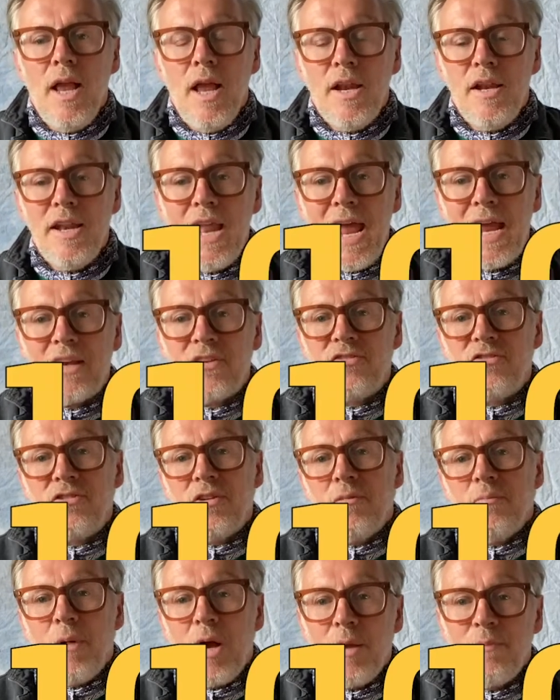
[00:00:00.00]
Next,
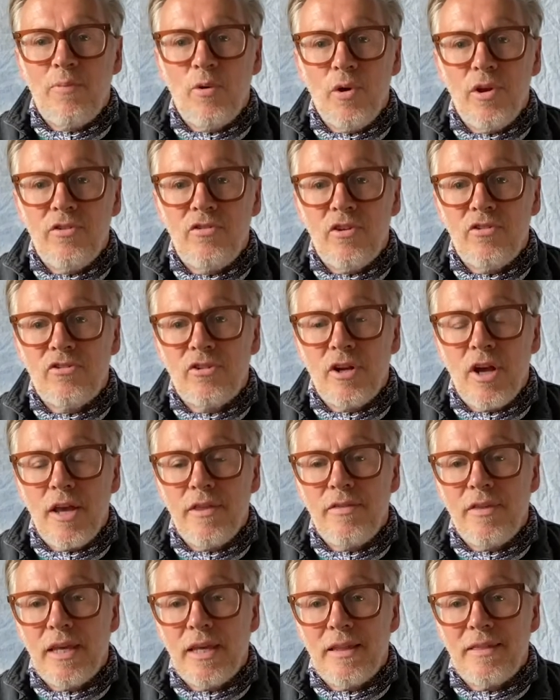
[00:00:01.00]
my point is that I
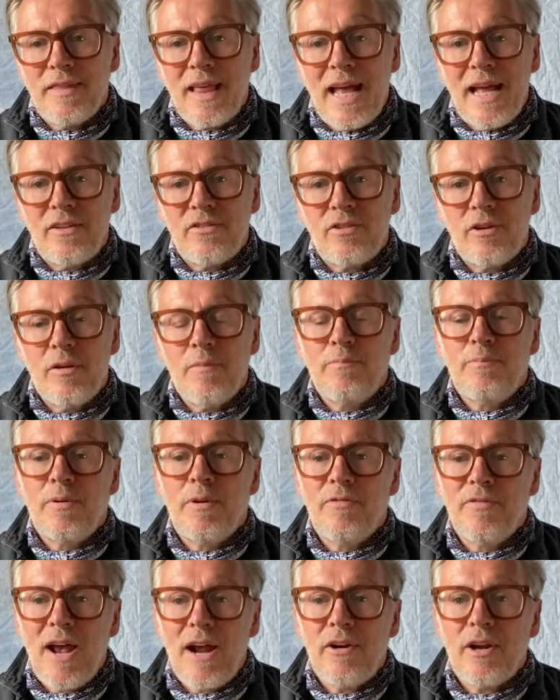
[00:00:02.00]
think that
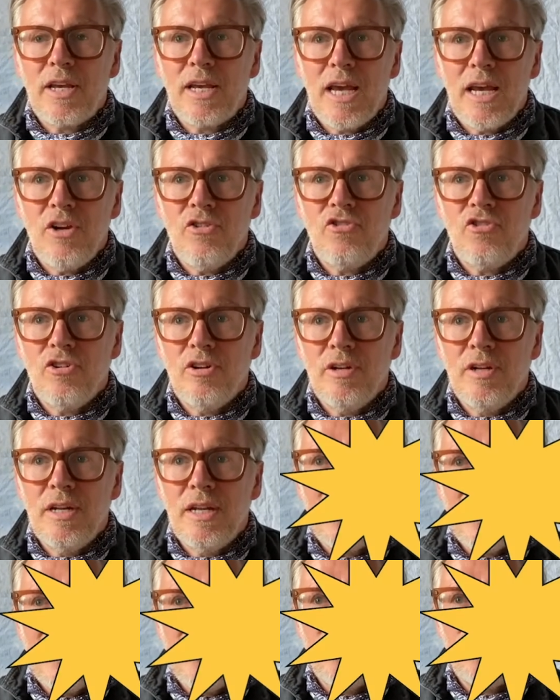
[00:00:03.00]
prevarication
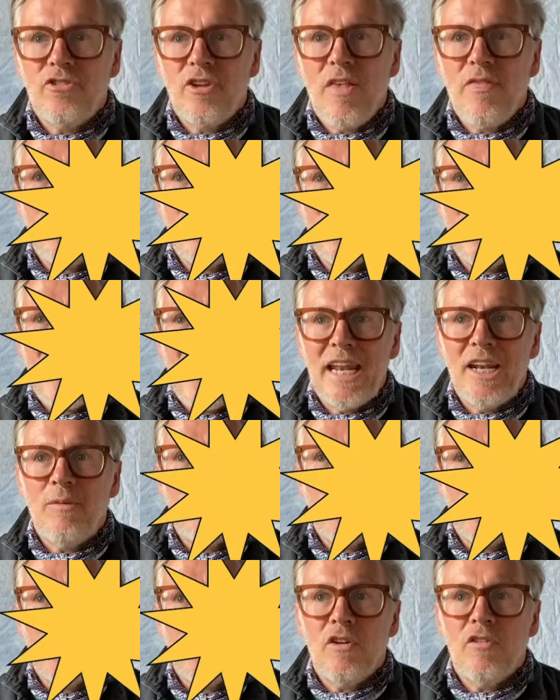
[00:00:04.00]
is the
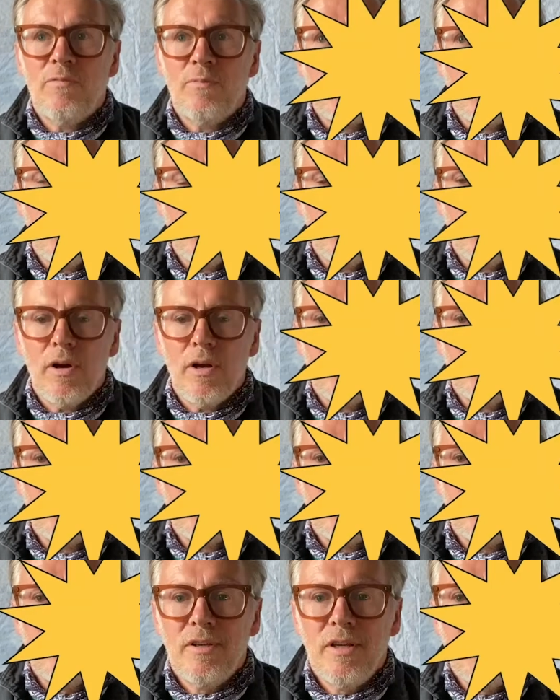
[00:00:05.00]
enemy of progress.
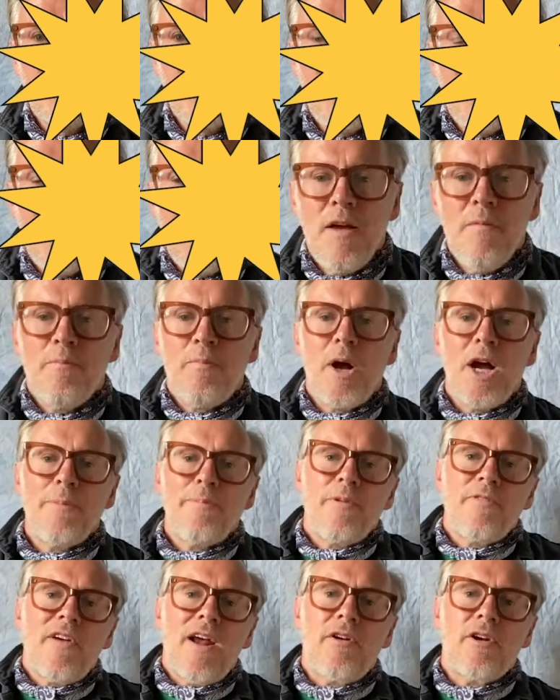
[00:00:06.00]
By
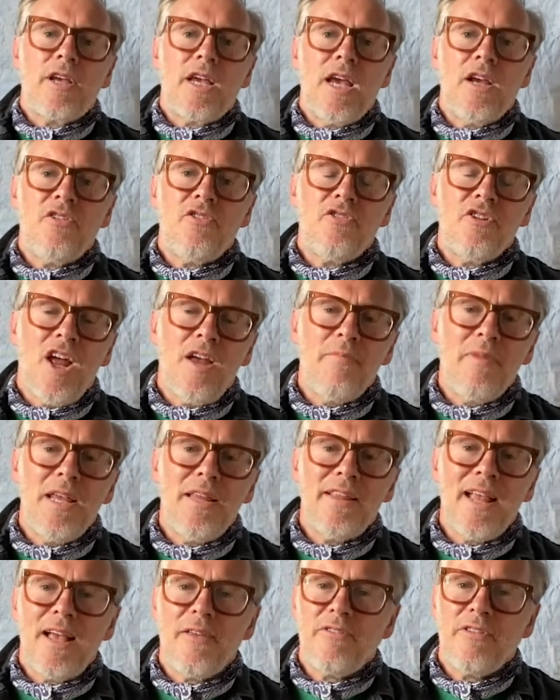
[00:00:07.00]
prevarication, I mean
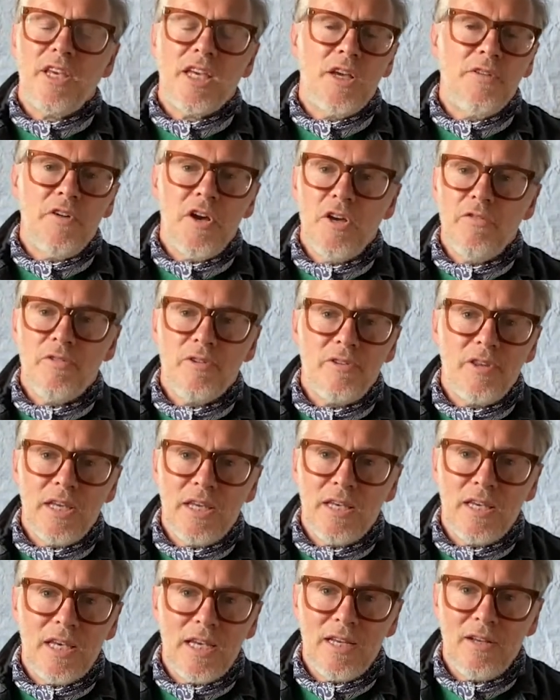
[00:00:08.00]
that thing of
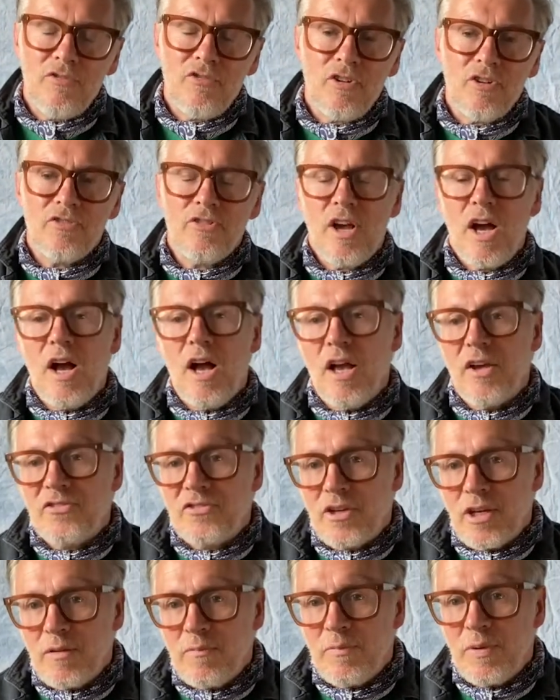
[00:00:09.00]
overthinking, just
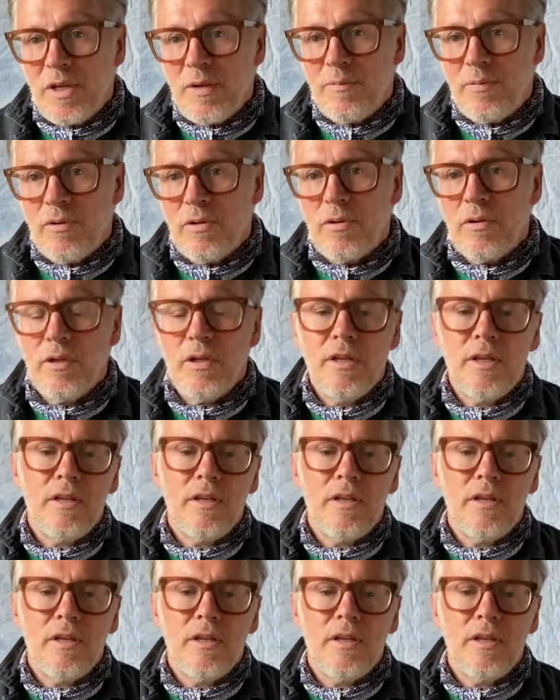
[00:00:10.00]
asking people,